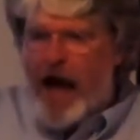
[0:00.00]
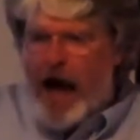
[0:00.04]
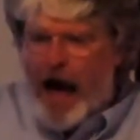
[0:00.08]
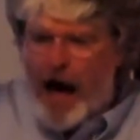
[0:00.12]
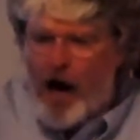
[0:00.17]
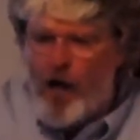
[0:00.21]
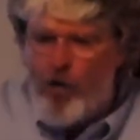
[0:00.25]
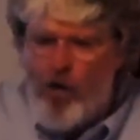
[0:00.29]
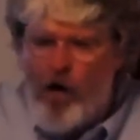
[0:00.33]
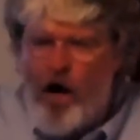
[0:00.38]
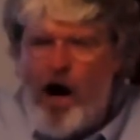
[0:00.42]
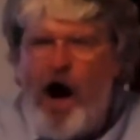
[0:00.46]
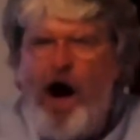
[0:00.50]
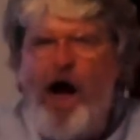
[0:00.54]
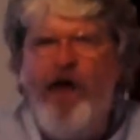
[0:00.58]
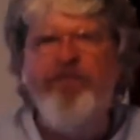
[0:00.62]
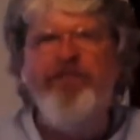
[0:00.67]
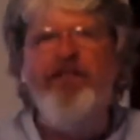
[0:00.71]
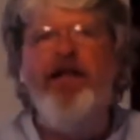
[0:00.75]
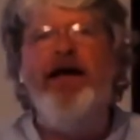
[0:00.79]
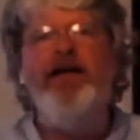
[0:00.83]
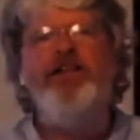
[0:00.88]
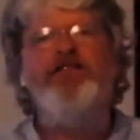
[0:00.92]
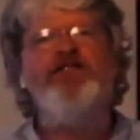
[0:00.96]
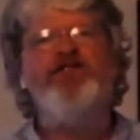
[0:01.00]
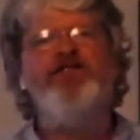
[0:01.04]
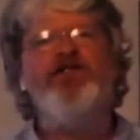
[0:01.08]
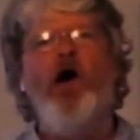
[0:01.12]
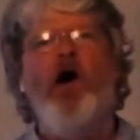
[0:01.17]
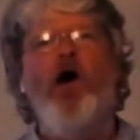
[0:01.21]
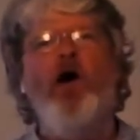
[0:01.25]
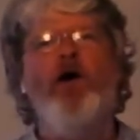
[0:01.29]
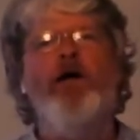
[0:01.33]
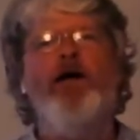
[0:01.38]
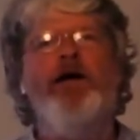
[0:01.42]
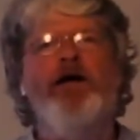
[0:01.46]
how hot that
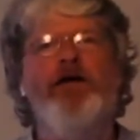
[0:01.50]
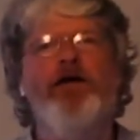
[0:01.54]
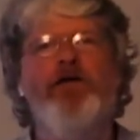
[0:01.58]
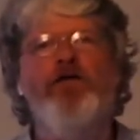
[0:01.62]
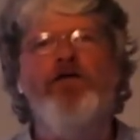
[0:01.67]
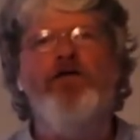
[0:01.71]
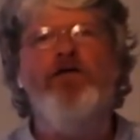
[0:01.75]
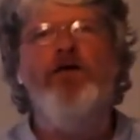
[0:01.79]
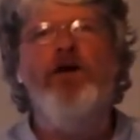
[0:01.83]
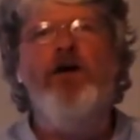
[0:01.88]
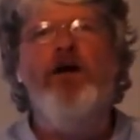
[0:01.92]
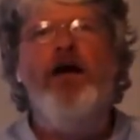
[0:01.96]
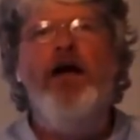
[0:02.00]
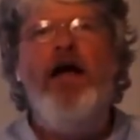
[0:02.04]
star is.